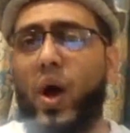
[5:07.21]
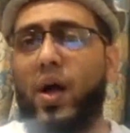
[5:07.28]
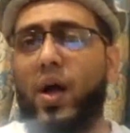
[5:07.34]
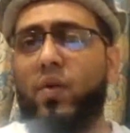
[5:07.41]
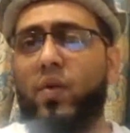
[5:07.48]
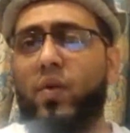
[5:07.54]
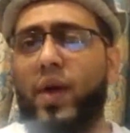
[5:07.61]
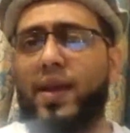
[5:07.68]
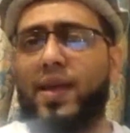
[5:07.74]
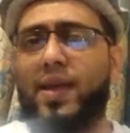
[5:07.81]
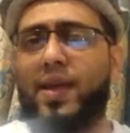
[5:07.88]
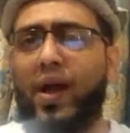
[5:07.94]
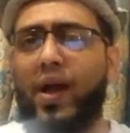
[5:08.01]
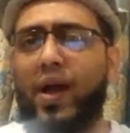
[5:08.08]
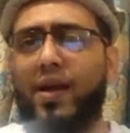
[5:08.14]
We were
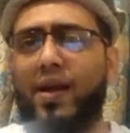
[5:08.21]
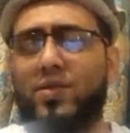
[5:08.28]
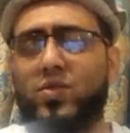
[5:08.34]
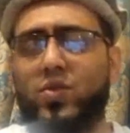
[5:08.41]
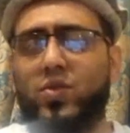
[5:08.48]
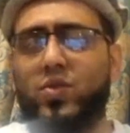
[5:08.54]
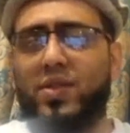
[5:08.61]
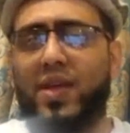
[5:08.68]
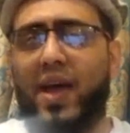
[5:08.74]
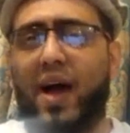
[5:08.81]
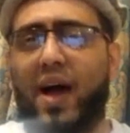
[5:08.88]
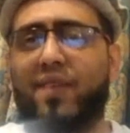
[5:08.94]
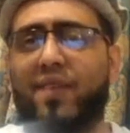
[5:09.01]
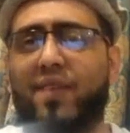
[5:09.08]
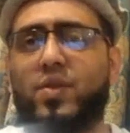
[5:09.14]
already well into
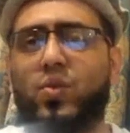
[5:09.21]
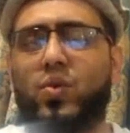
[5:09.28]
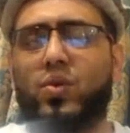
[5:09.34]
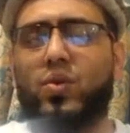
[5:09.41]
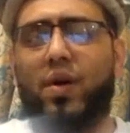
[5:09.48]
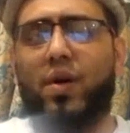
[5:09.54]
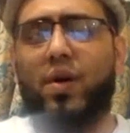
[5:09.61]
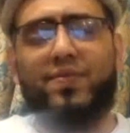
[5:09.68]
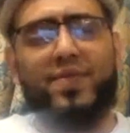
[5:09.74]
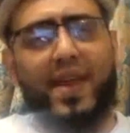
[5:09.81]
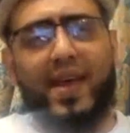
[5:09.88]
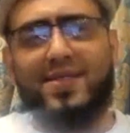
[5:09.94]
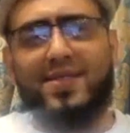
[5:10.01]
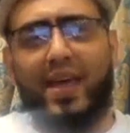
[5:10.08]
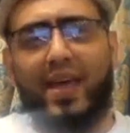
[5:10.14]
the afternoon
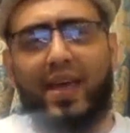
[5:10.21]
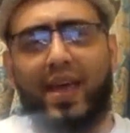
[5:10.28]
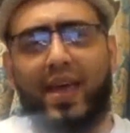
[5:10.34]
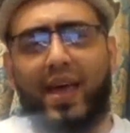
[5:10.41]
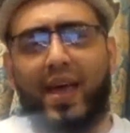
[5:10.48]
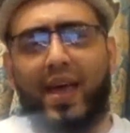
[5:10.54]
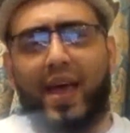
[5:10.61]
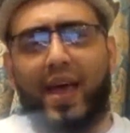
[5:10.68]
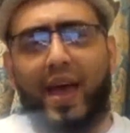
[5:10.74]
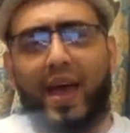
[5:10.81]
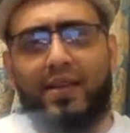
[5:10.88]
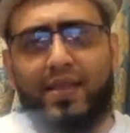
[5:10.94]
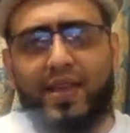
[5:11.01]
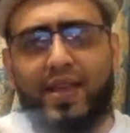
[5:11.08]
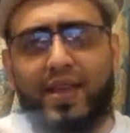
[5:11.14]
of the next day,
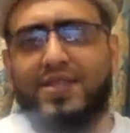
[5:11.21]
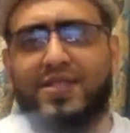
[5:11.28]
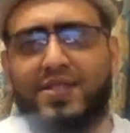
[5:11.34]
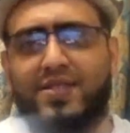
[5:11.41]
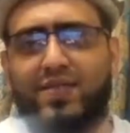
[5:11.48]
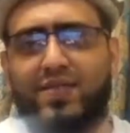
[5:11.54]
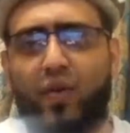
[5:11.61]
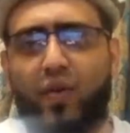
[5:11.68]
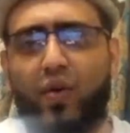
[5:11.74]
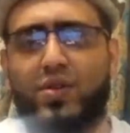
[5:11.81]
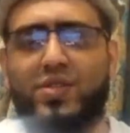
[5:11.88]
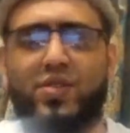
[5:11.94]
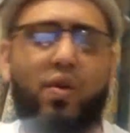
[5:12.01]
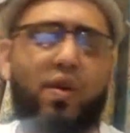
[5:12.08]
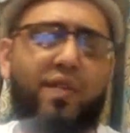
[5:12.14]
and these
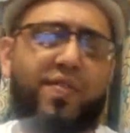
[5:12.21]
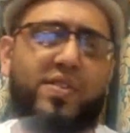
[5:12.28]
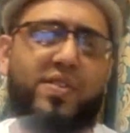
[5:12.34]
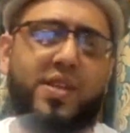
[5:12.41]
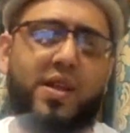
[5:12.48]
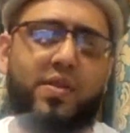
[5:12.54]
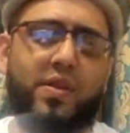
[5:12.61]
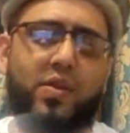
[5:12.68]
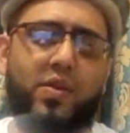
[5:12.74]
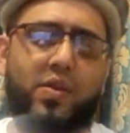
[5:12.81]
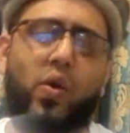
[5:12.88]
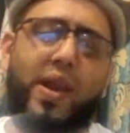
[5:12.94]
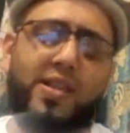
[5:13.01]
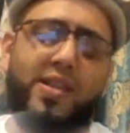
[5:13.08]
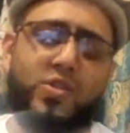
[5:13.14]
4 orphan
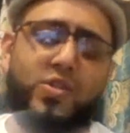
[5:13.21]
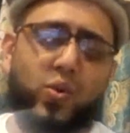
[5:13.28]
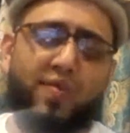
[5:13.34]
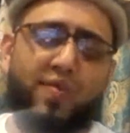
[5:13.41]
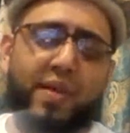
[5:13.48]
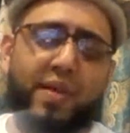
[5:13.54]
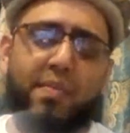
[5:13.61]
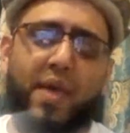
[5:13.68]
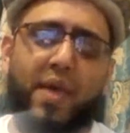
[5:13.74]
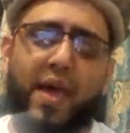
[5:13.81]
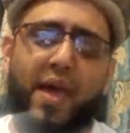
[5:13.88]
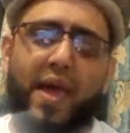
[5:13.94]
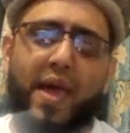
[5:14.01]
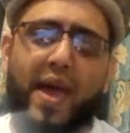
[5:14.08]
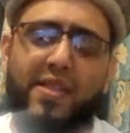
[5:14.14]
children, or at least 2 of
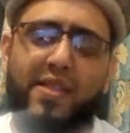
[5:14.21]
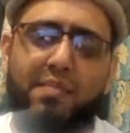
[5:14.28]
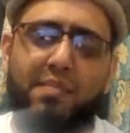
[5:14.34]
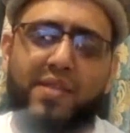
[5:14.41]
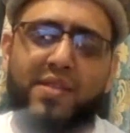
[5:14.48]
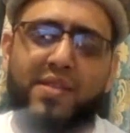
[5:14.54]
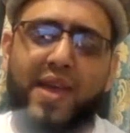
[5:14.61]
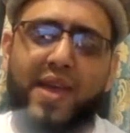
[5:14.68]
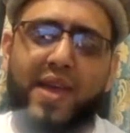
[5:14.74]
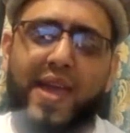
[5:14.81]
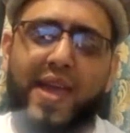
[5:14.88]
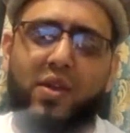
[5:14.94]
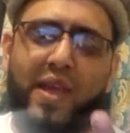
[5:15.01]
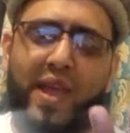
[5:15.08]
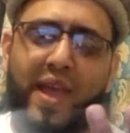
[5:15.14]
them, and the
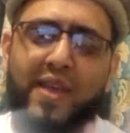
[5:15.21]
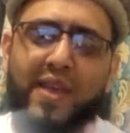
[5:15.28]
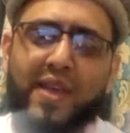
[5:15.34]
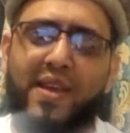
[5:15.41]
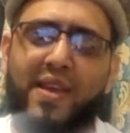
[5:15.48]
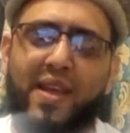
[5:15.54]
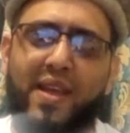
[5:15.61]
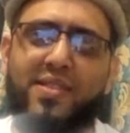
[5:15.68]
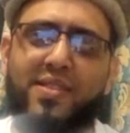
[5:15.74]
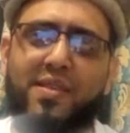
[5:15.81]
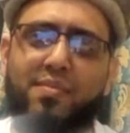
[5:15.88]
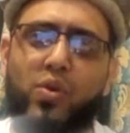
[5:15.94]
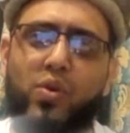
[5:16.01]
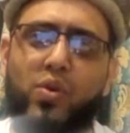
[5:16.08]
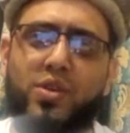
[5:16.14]
mother had not had
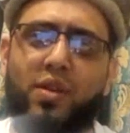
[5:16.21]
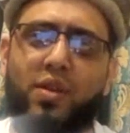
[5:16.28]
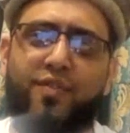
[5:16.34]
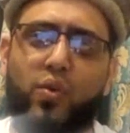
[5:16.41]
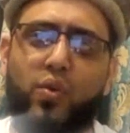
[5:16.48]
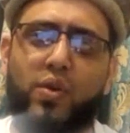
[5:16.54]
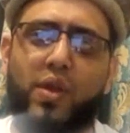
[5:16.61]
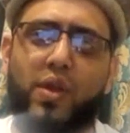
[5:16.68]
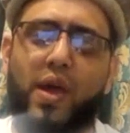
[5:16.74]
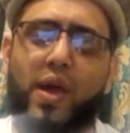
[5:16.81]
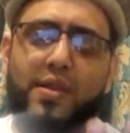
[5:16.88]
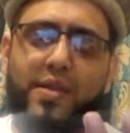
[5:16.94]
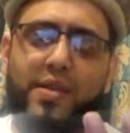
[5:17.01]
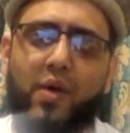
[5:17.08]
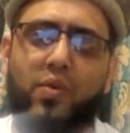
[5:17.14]
another morsel of food
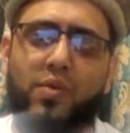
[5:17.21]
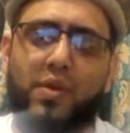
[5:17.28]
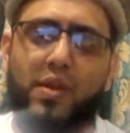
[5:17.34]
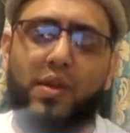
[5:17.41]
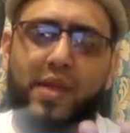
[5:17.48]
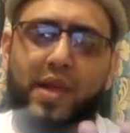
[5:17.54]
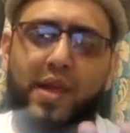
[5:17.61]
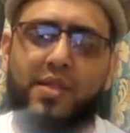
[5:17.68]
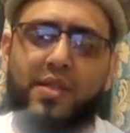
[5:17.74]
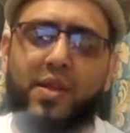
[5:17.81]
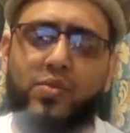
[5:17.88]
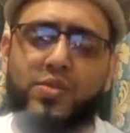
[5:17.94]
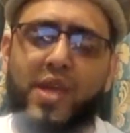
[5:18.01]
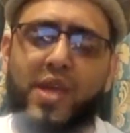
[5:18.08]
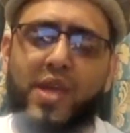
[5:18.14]
down
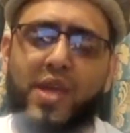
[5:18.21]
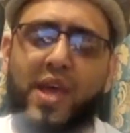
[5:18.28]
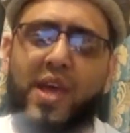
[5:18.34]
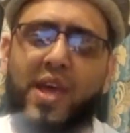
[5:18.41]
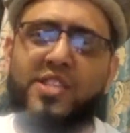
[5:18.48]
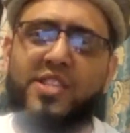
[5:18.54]
their throats.